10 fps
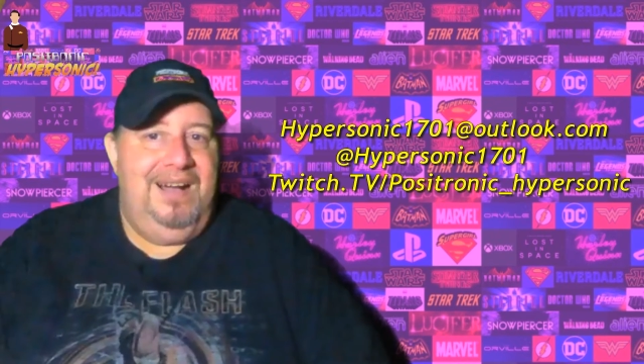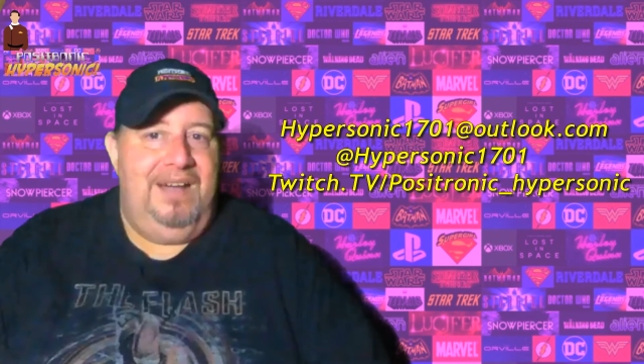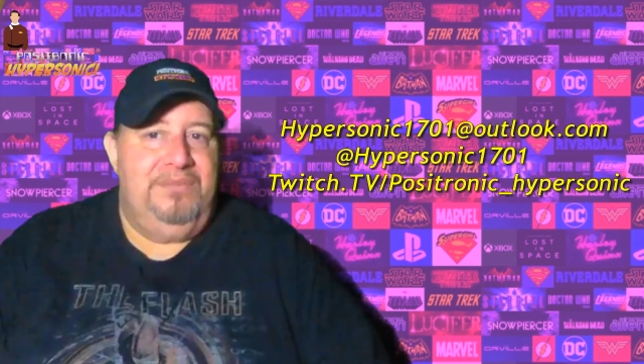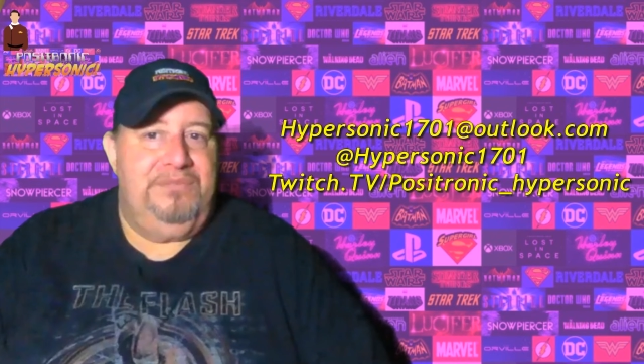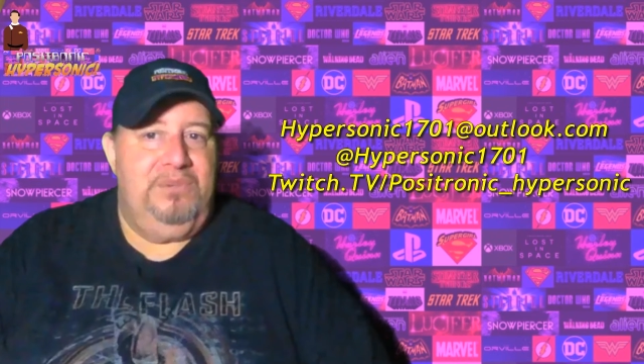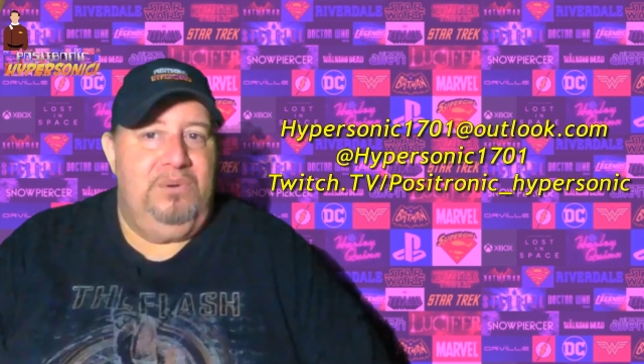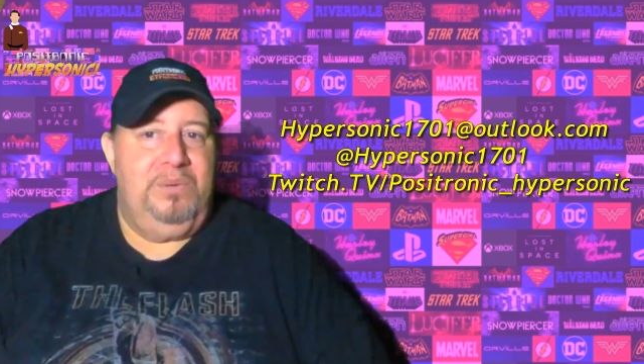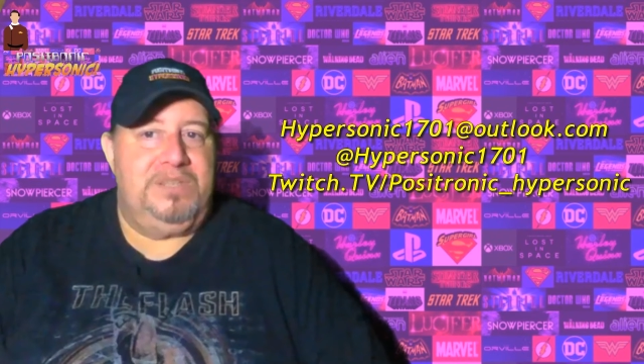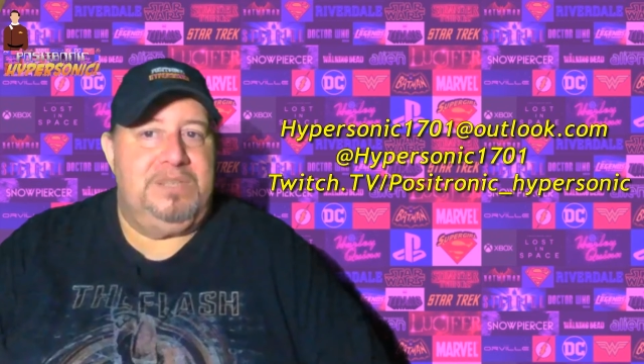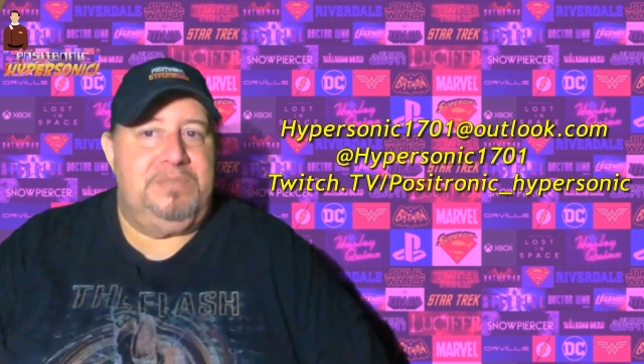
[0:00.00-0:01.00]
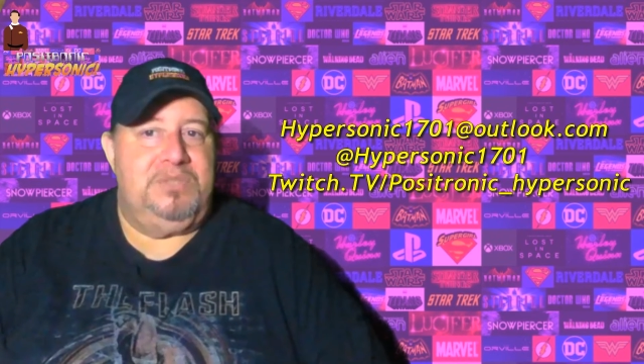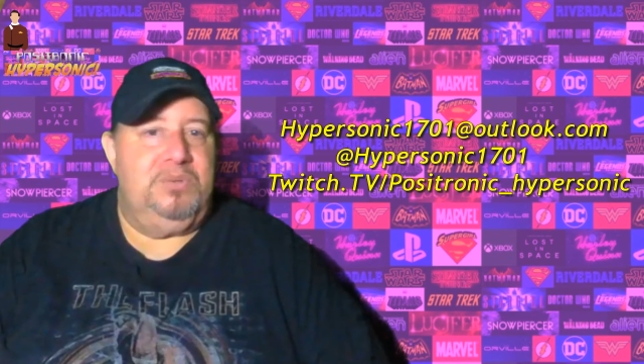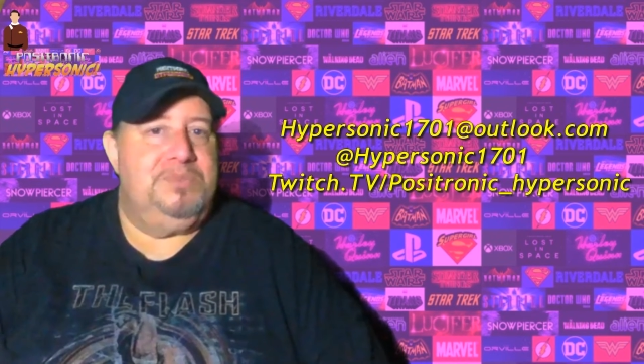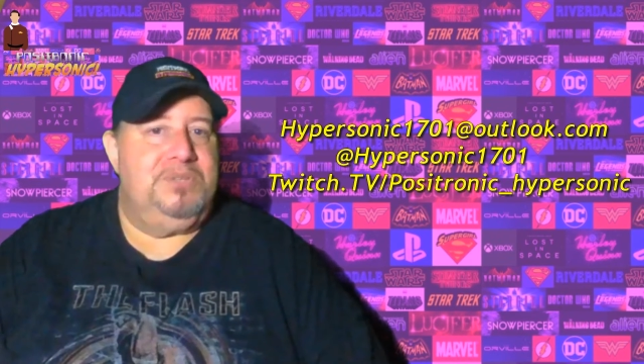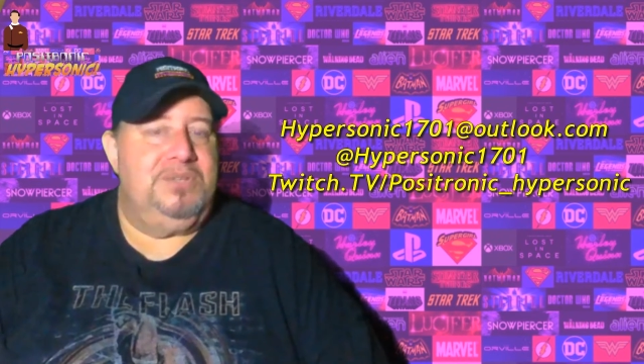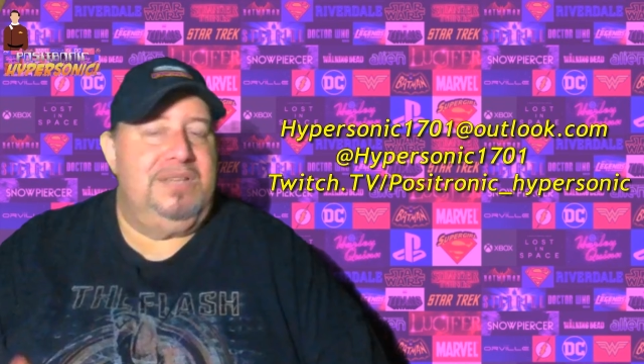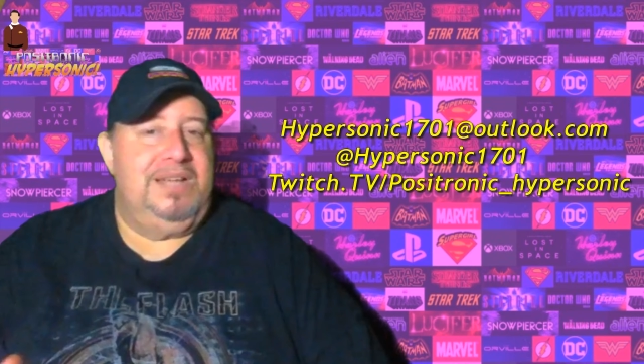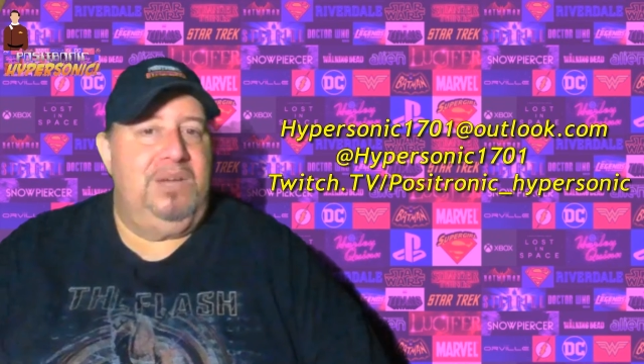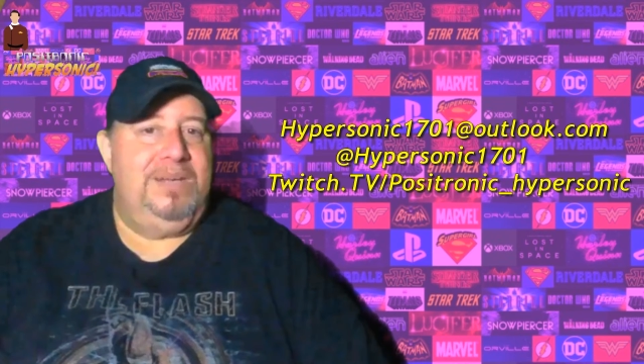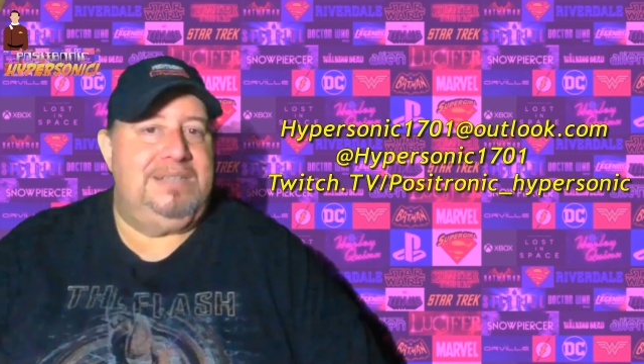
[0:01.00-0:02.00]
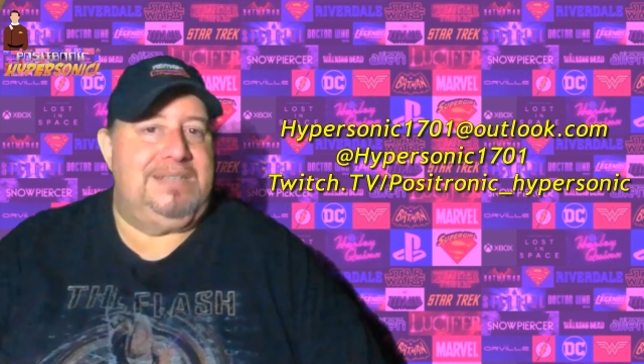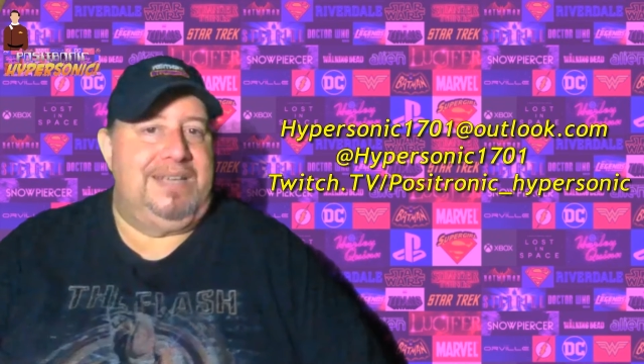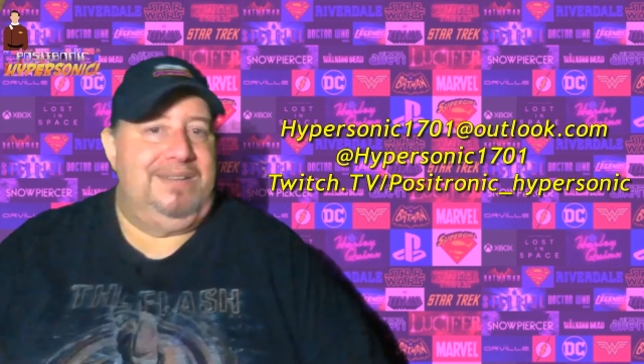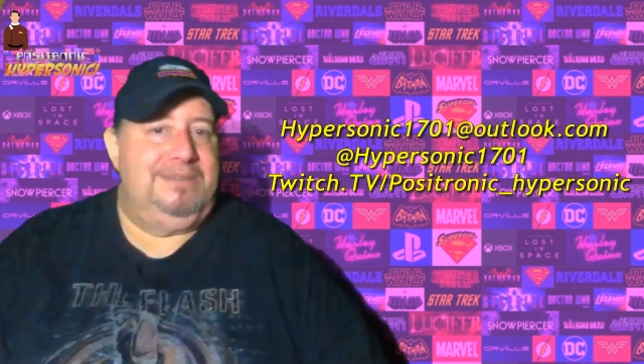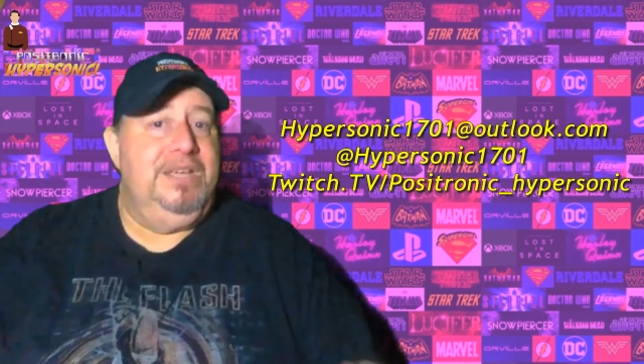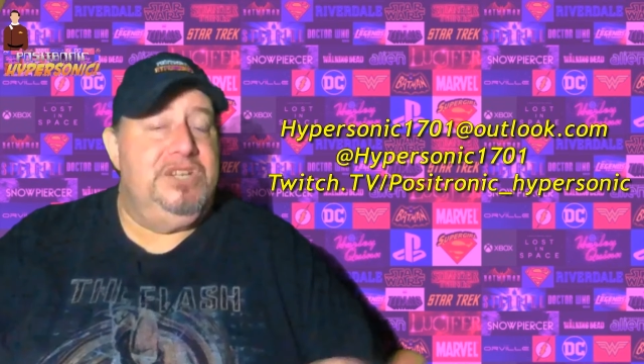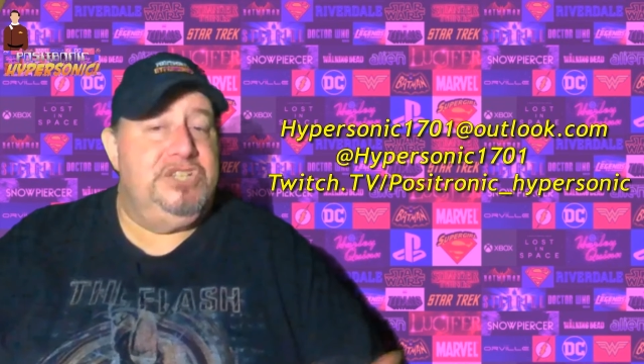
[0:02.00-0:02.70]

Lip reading: on the floor, which absorbs her like quicksand.